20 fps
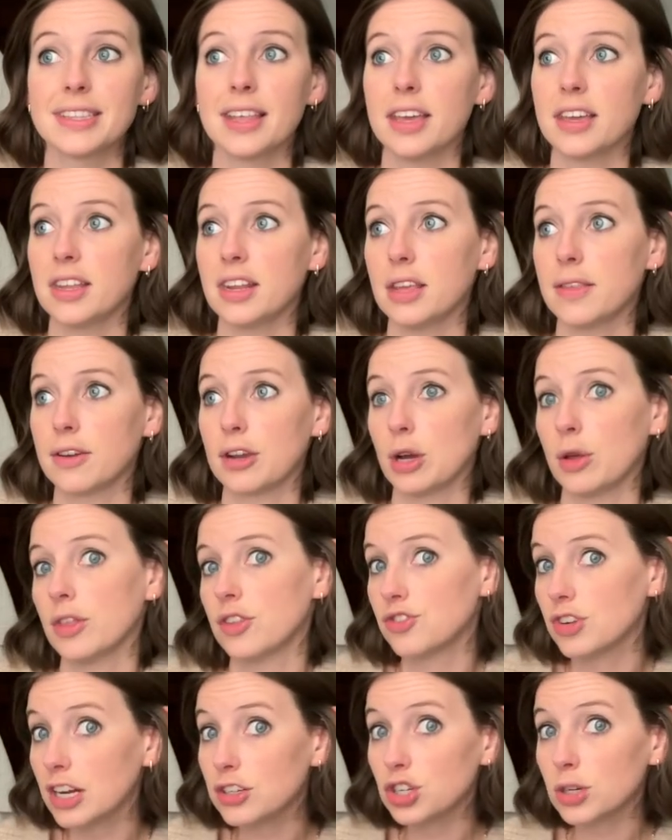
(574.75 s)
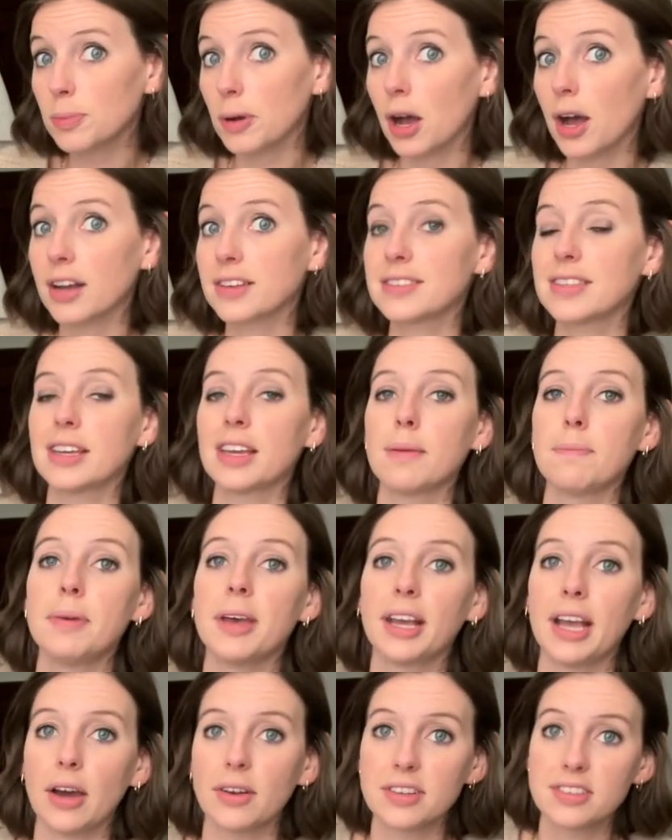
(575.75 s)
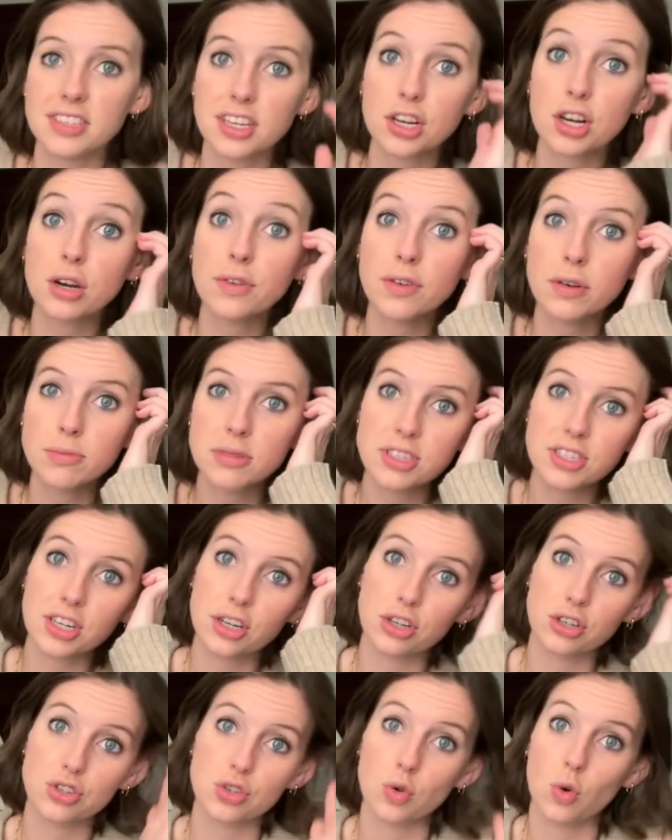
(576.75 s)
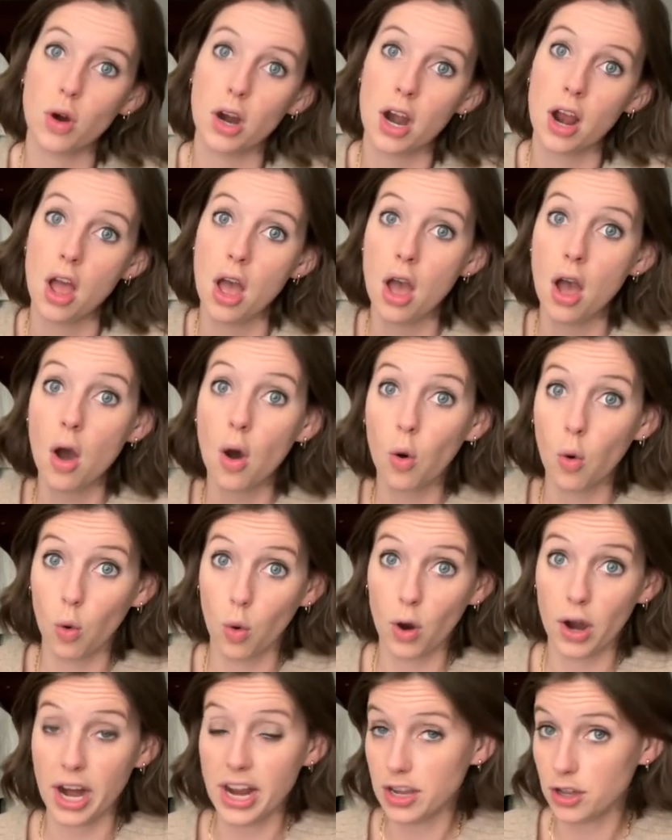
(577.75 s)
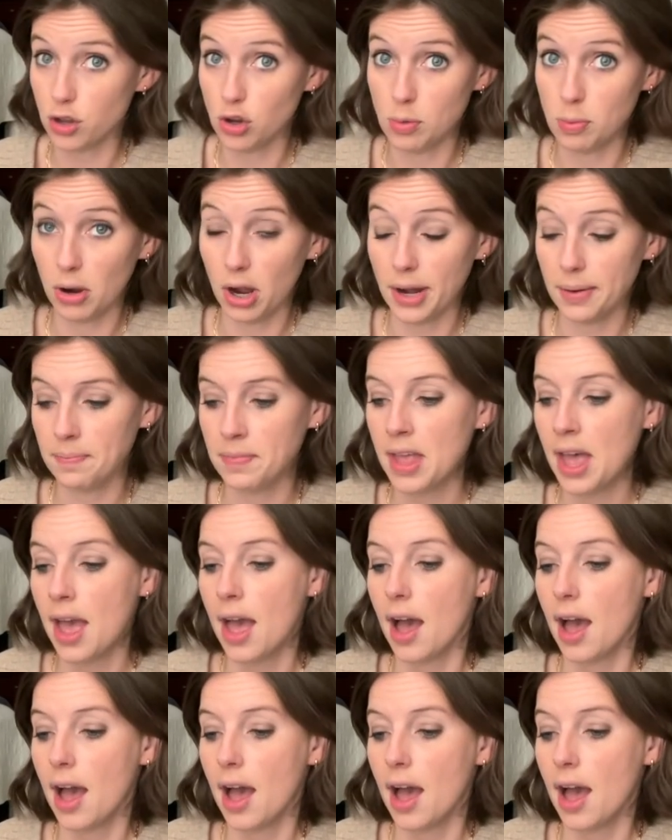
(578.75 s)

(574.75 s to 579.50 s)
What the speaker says: They can either go to the treasure box, they can pick out a sticker from a sticker store, or a coupon.